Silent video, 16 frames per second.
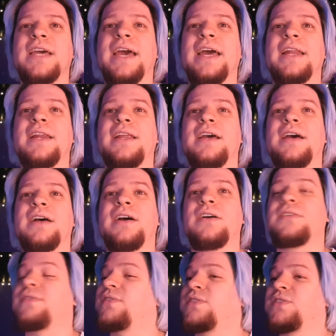And
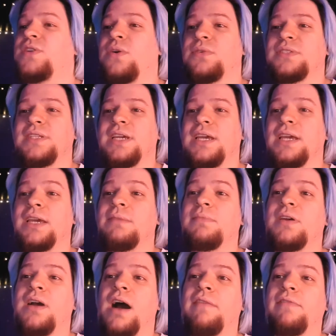so seeing
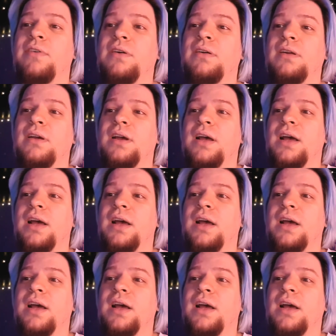him cover